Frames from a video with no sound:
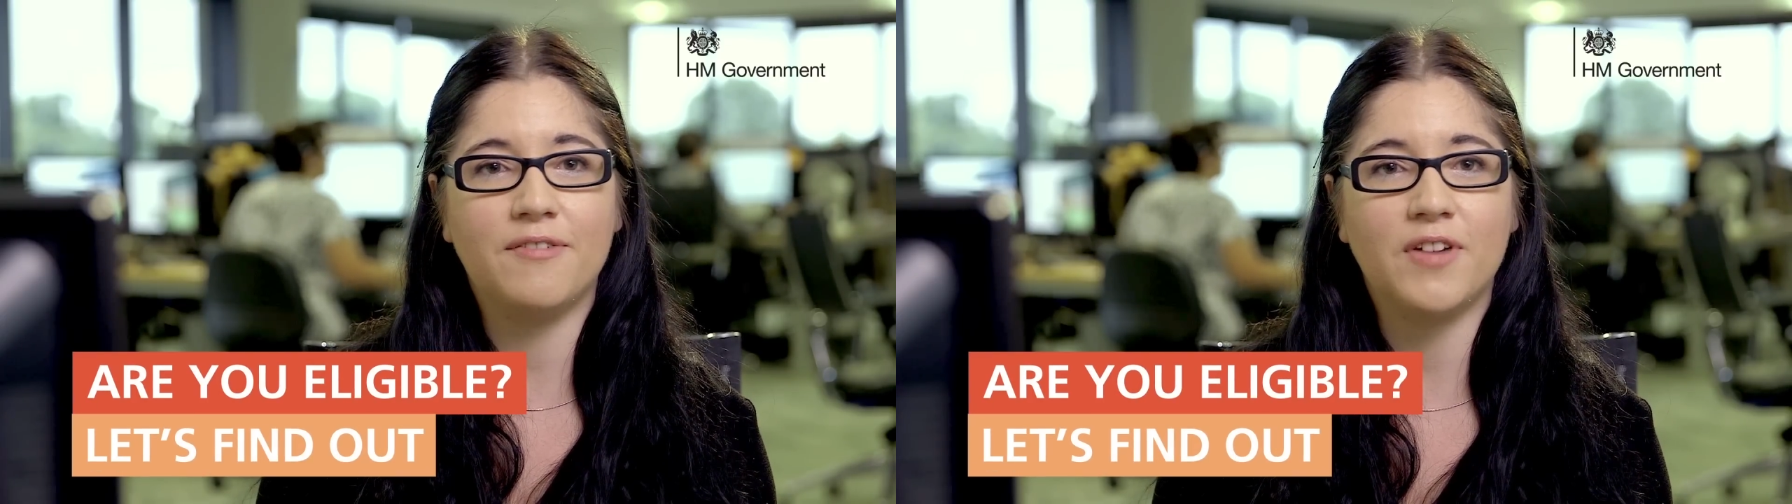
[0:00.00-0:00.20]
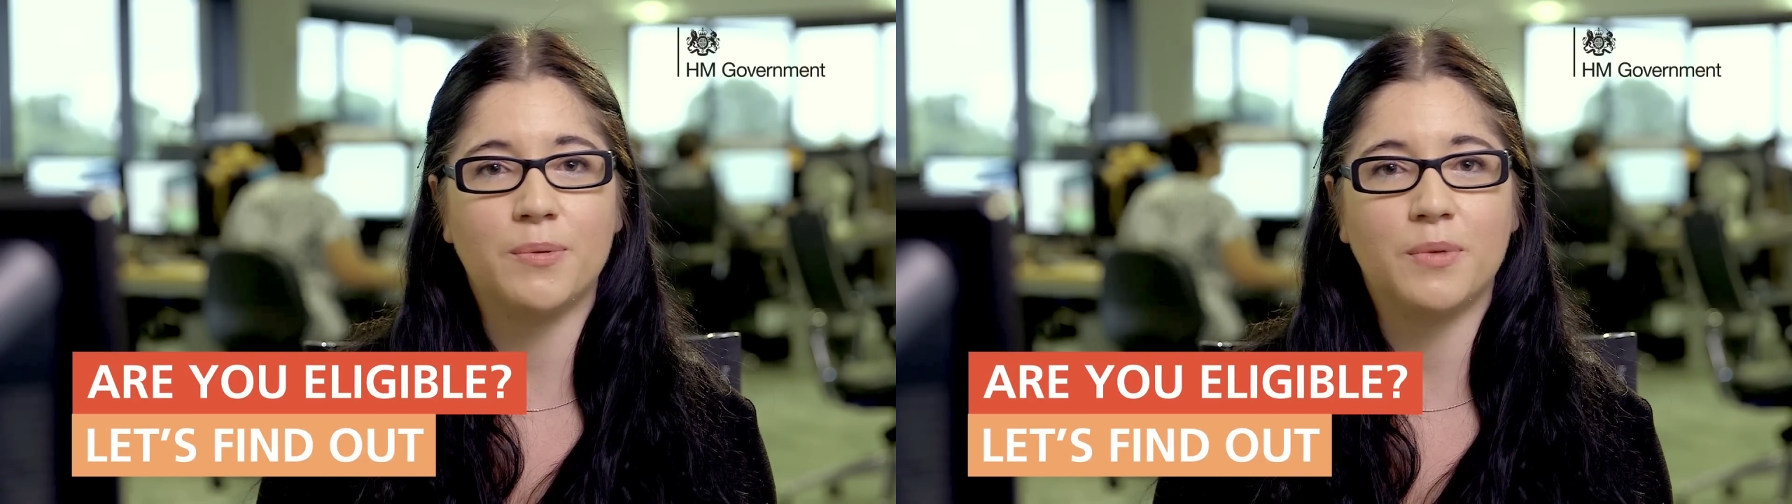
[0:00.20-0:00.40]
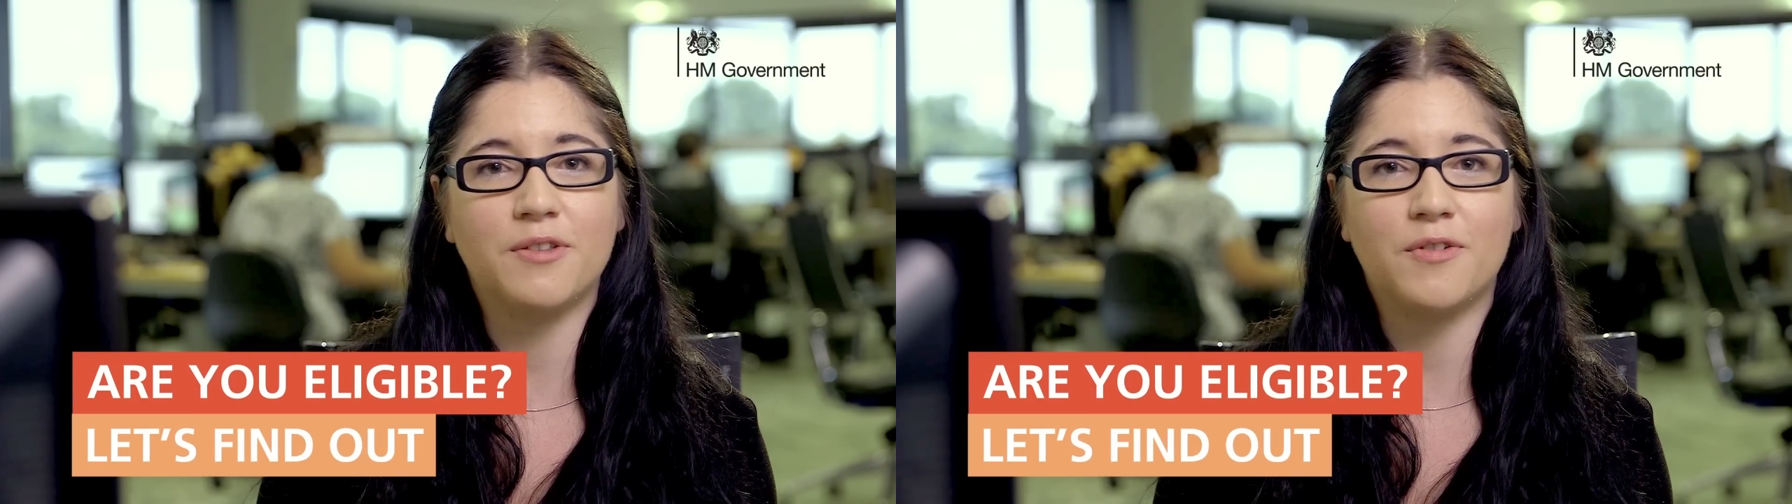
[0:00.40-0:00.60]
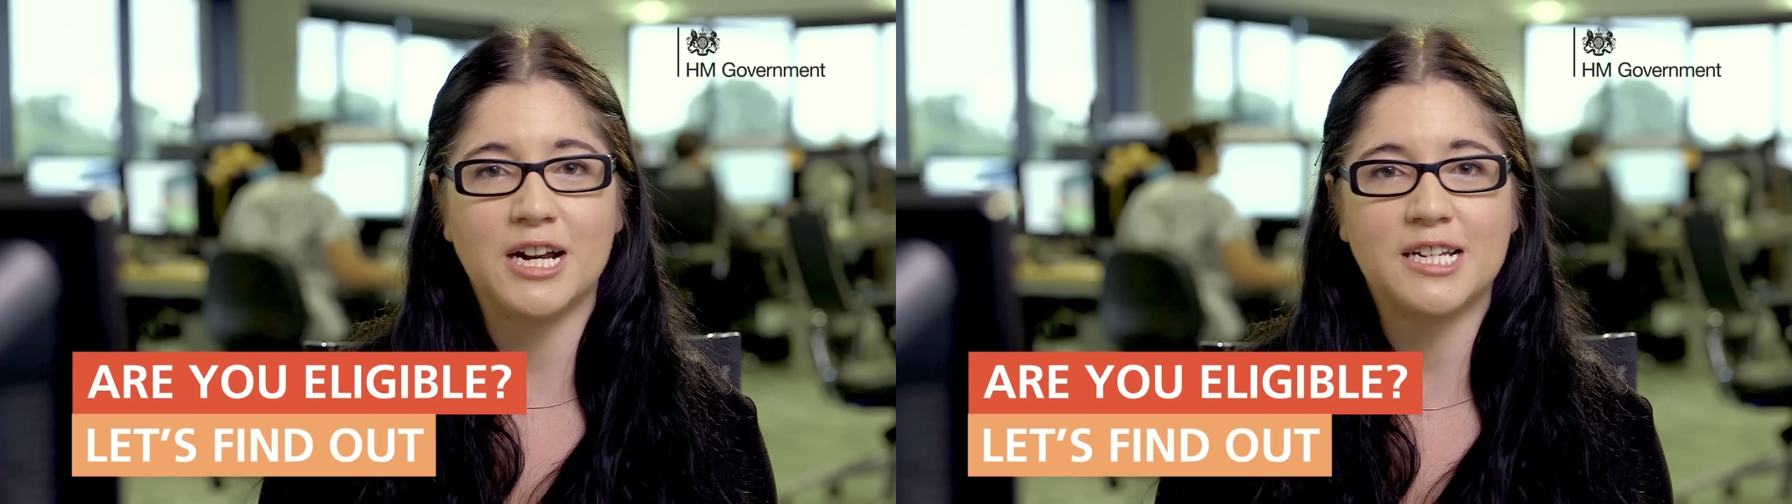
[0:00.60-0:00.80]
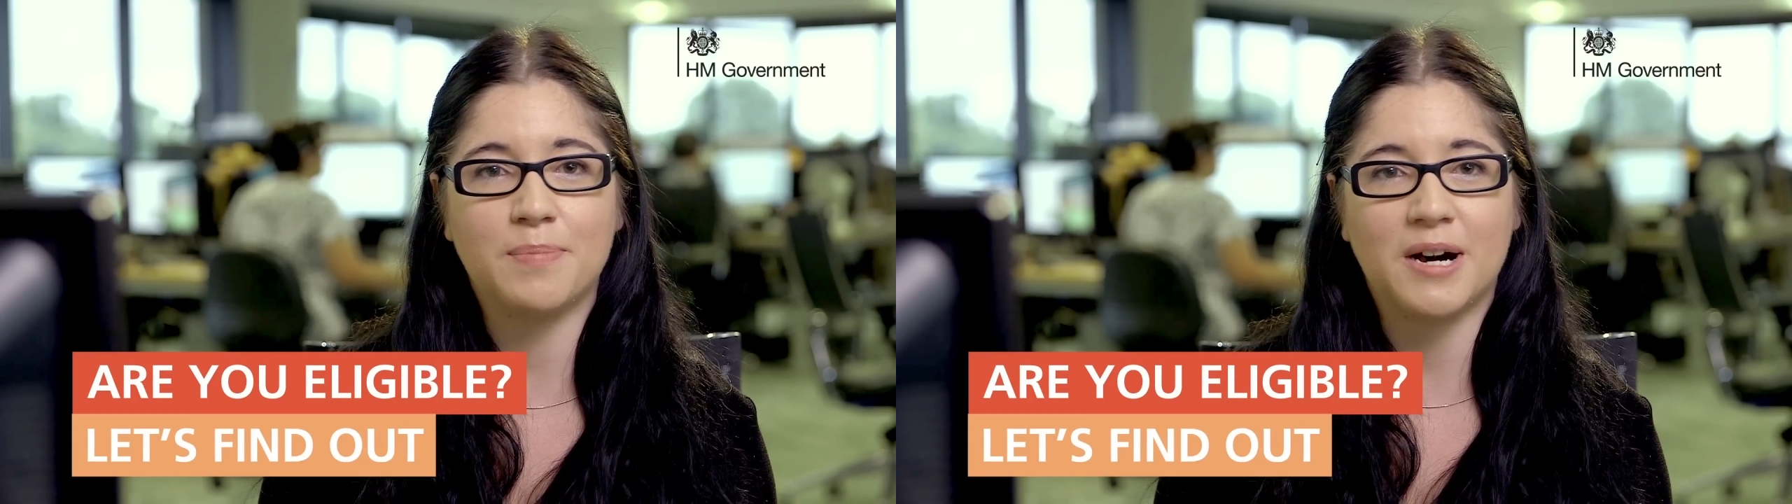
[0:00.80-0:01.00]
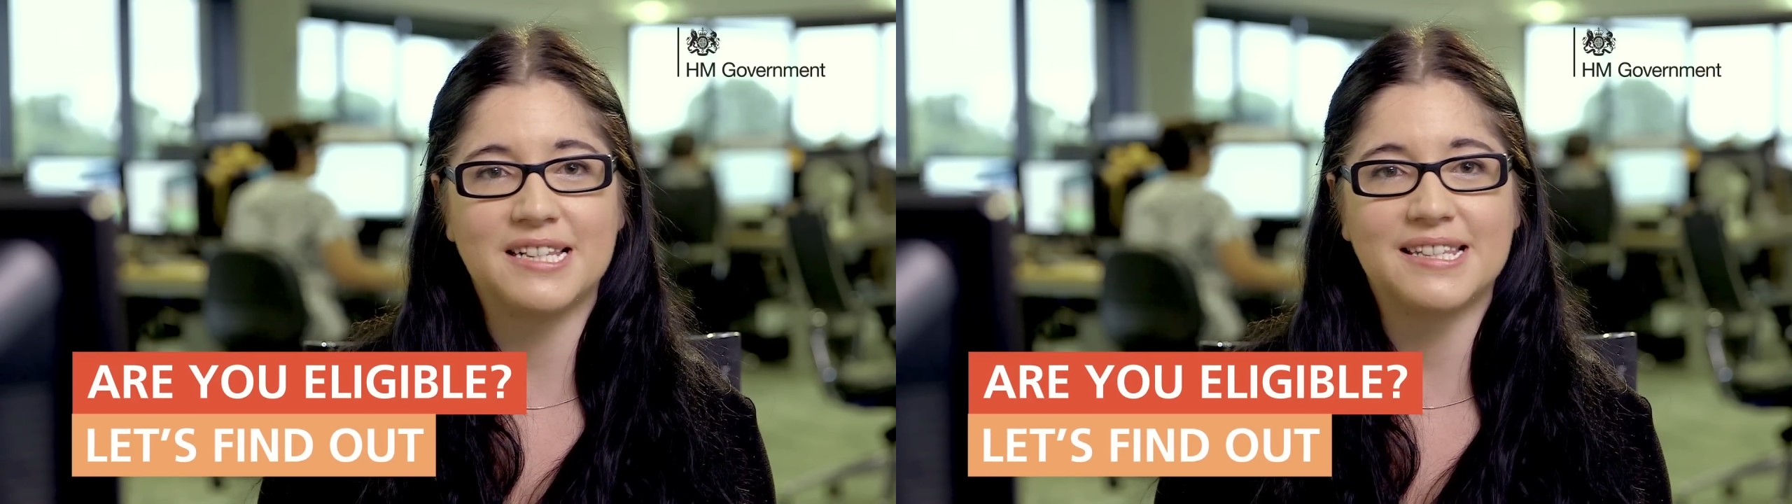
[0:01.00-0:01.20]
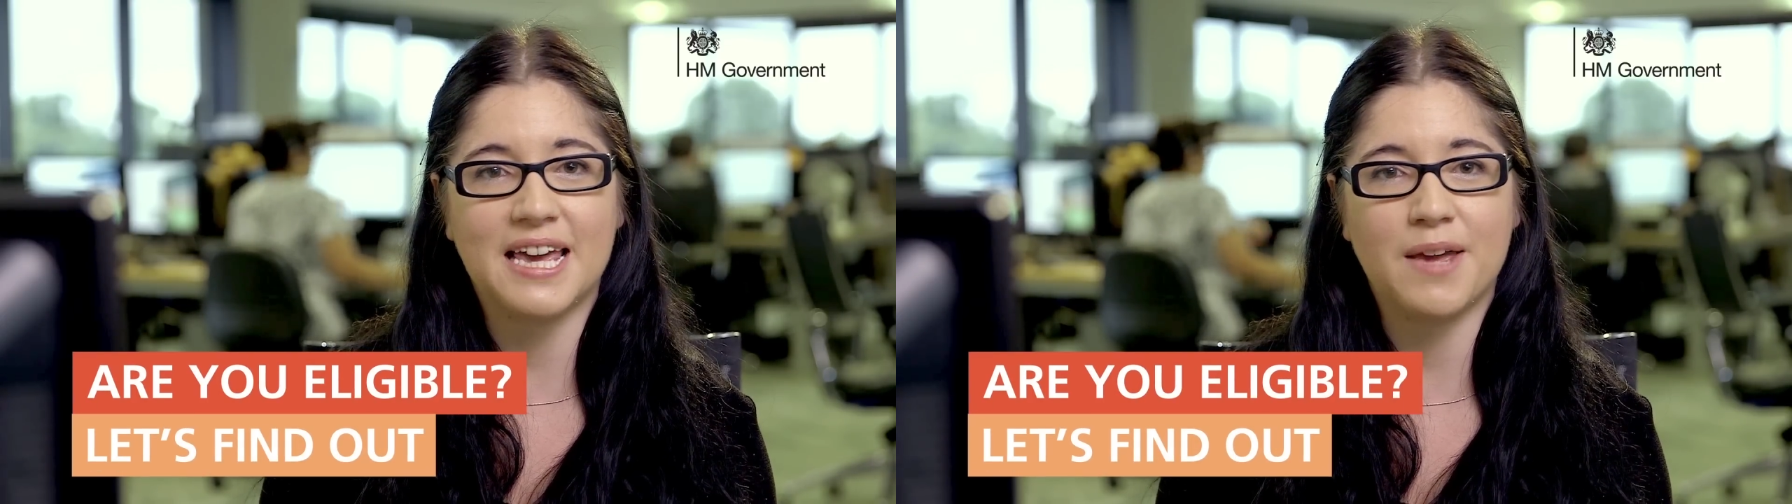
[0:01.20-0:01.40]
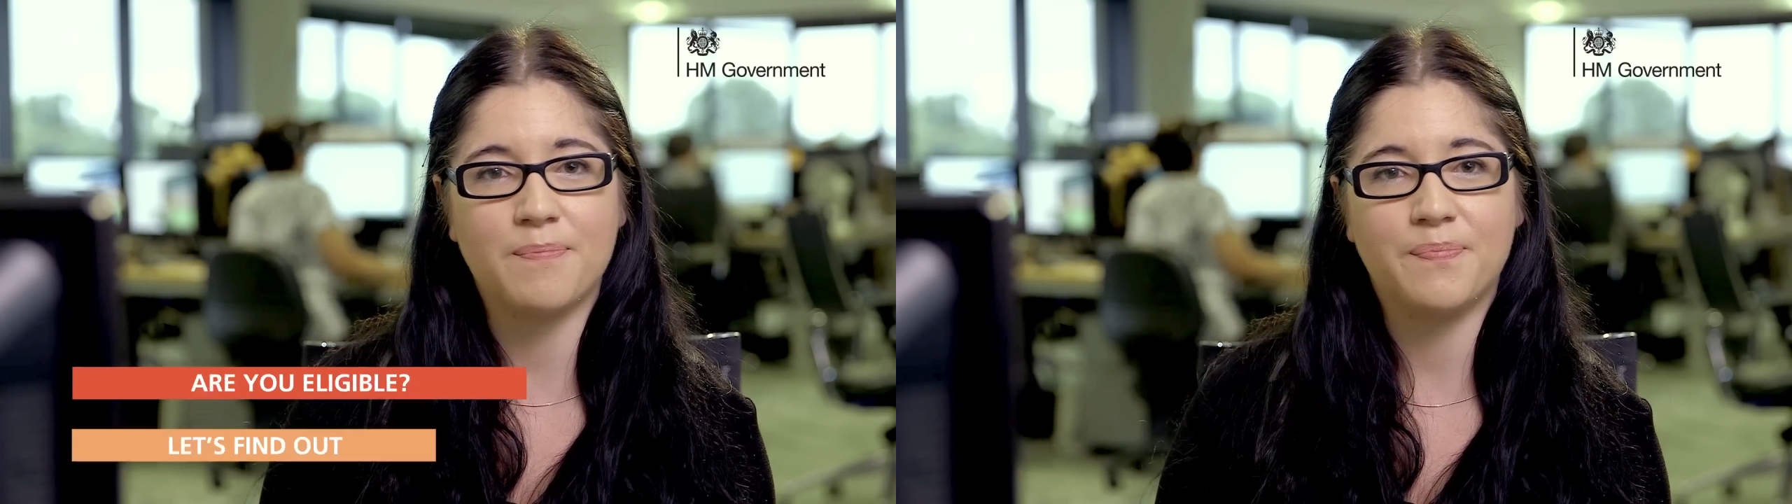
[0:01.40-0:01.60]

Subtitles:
live in with the Right to Buy scheme.